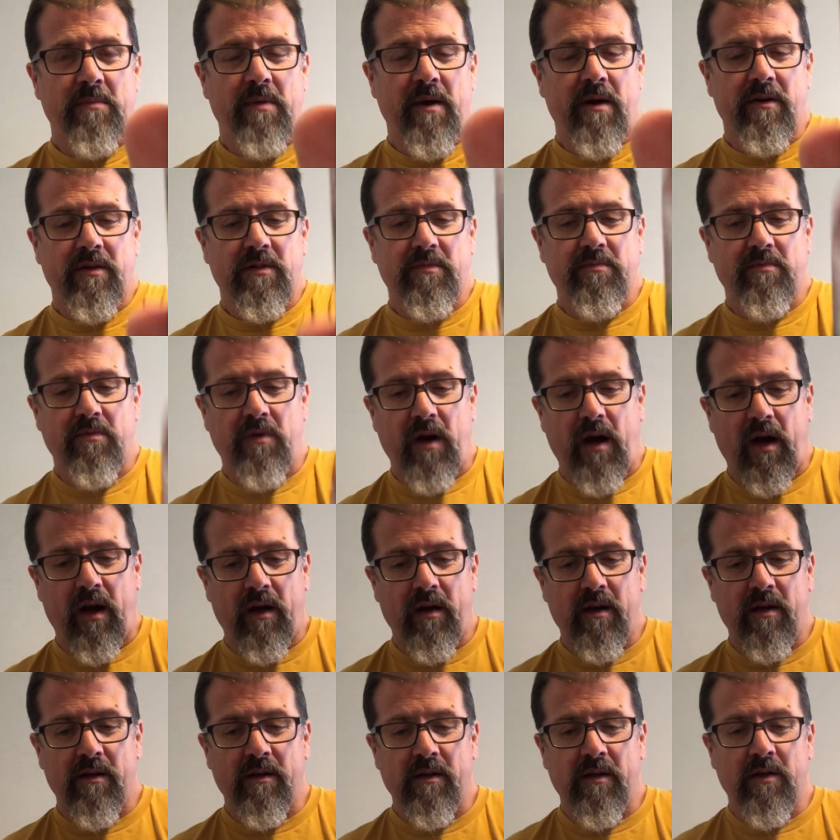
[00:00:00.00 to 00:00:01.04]
bear spray.
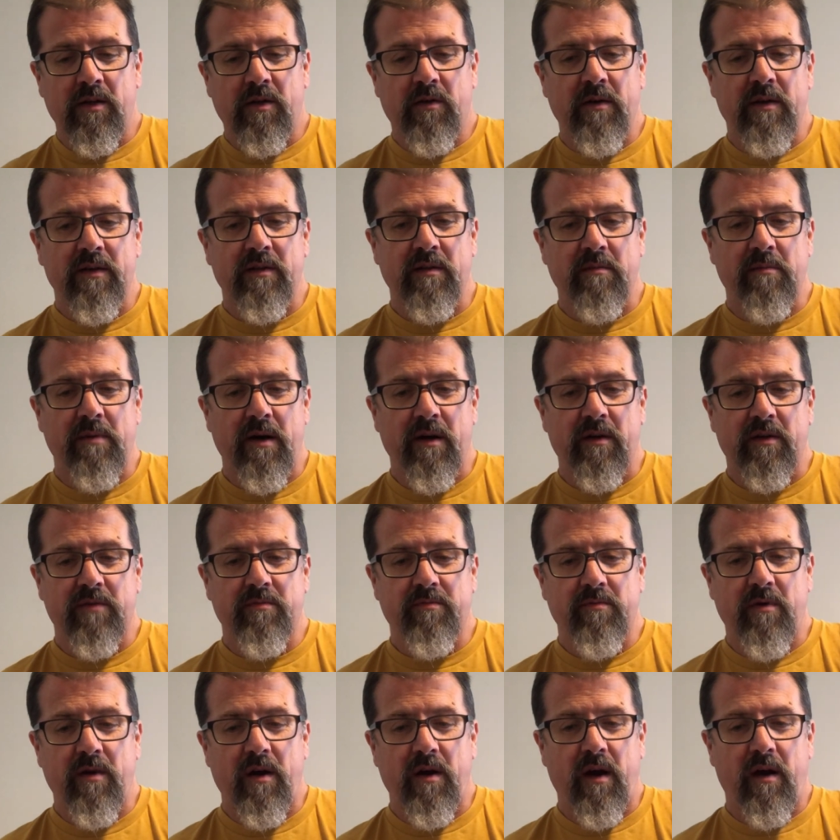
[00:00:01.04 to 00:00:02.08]
And then the grizzly bear
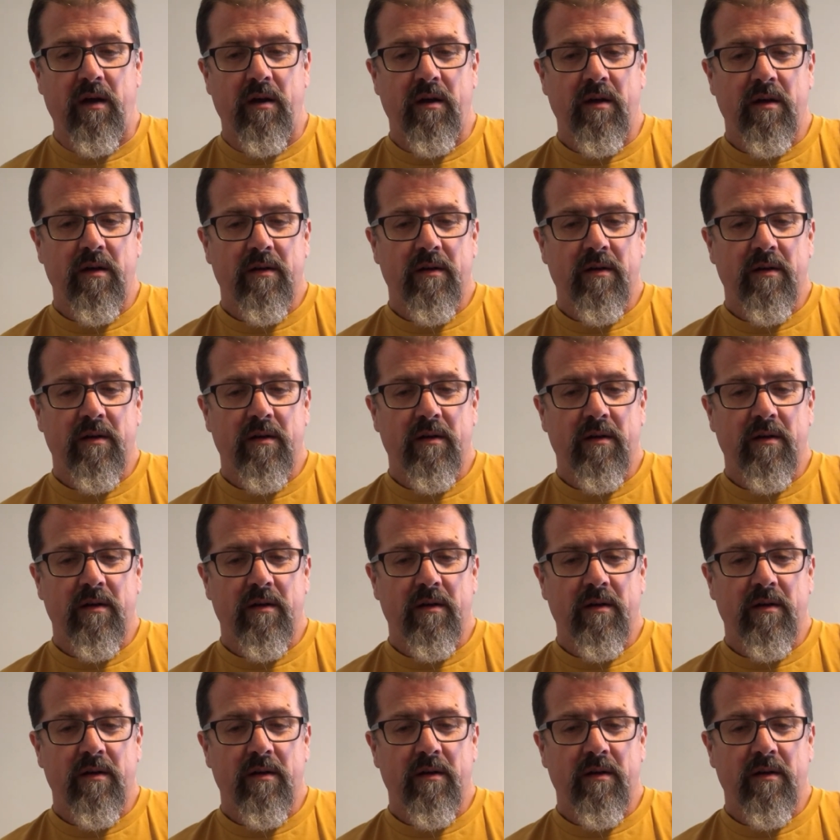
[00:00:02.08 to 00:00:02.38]
spray.